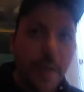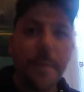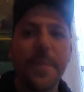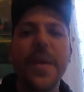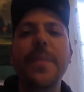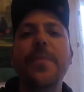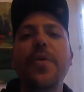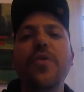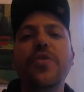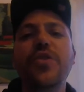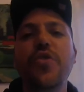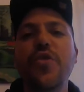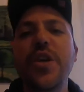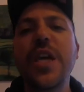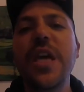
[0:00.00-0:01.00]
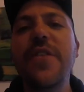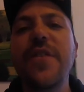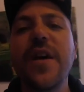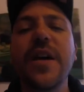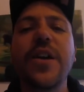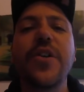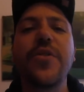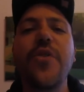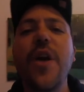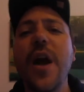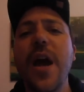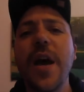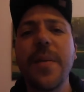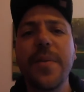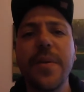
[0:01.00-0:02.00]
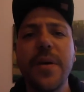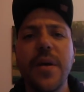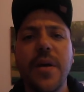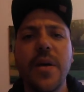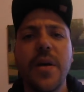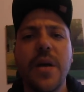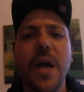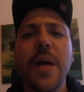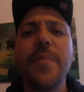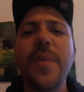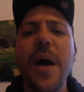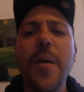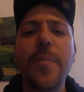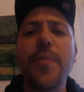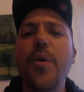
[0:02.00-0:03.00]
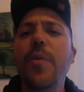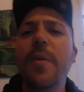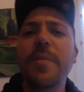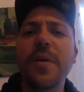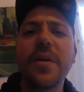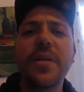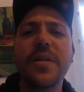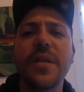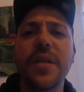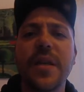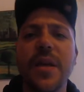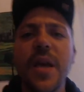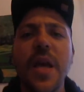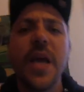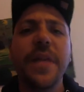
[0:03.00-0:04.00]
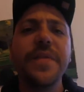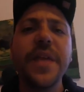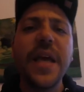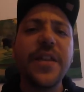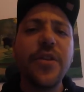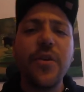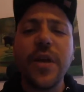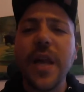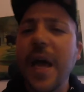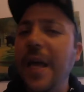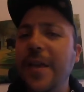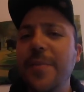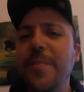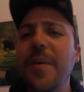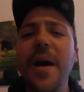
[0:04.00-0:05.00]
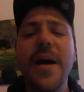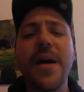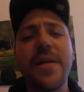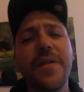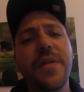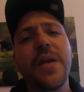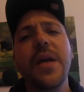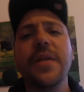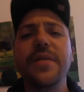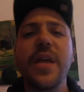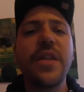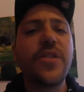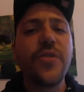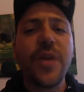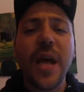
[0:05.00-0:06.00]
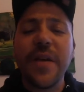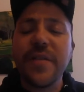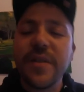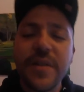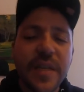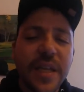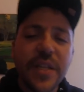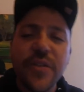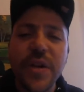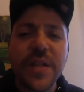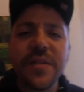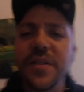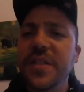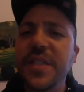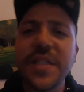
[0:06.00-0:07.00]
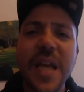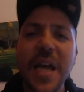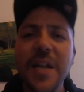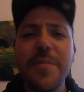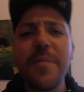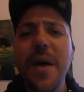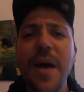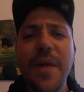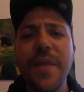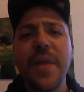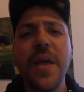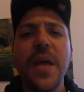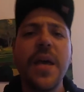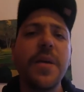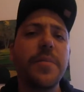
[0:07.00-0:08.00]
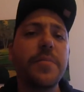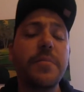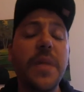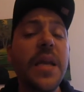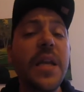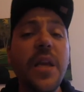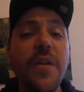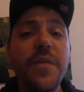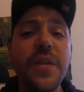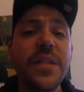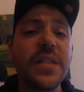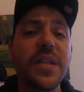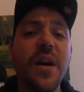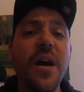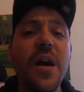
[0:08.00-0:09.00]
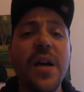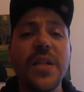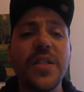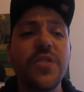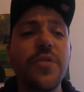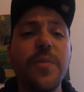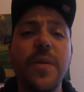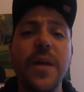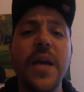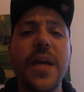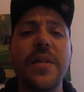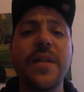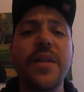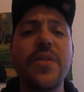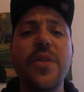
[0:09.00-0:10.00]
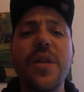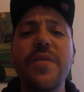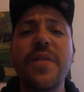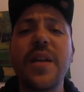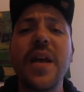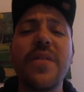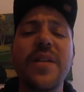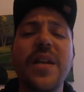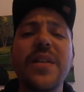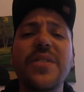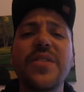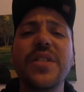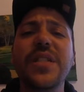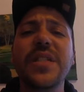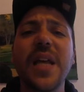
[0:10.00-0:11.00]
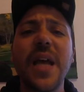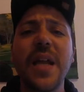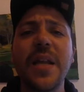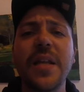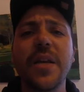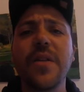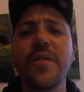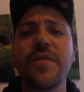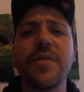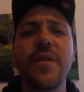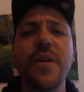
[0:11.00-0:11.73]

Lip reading: People don't give a crap about probability. They don't like math, they don't understand math. Many of these guys who play, they don't even have an understanding of